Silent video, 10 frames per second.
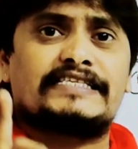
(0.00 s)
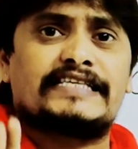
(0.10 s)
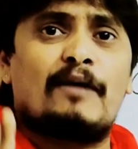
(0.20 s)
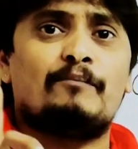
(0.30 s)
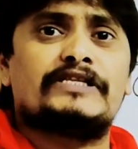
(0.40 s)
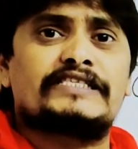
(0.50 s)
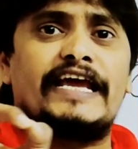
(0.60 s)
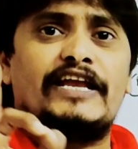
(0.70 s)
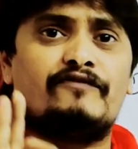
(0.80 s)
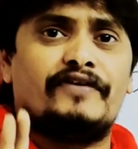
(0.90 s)
examples
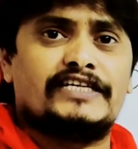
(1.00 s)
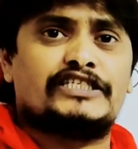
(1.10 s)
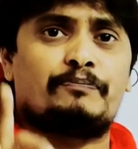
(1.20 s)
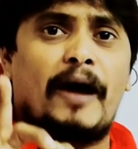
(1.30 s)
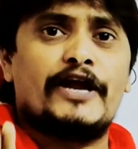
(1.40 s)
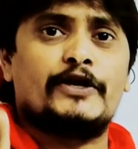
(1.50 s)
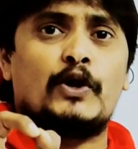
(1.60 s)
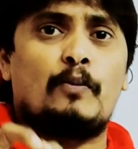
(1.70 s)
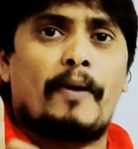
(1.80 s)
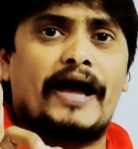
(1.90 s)
in which pi
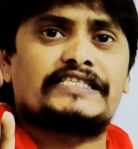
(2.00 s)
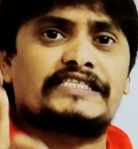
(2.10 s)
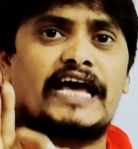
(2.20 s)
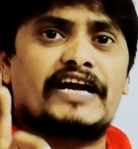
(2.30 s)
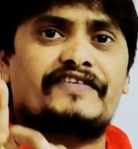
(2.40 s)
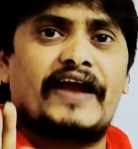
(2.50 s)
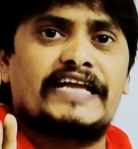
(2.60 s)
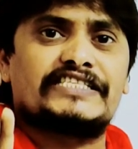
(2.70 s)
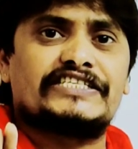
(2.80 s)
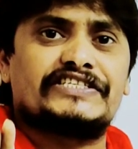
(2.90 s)
to pi star
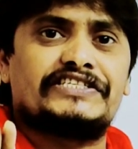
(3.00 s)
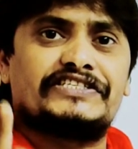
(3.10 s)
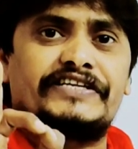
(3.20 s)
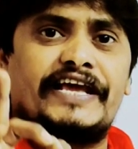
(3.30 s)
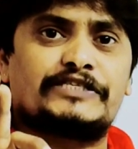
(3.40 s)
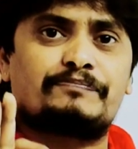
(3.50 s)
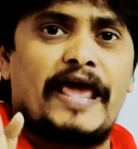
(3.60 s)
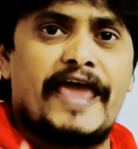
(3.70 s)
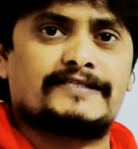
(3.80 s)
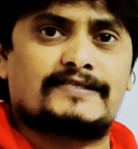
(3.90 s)
transition takes
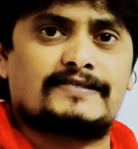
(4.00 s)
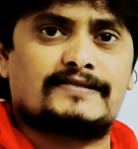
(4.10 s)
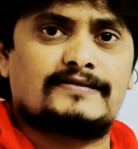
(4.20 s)
place?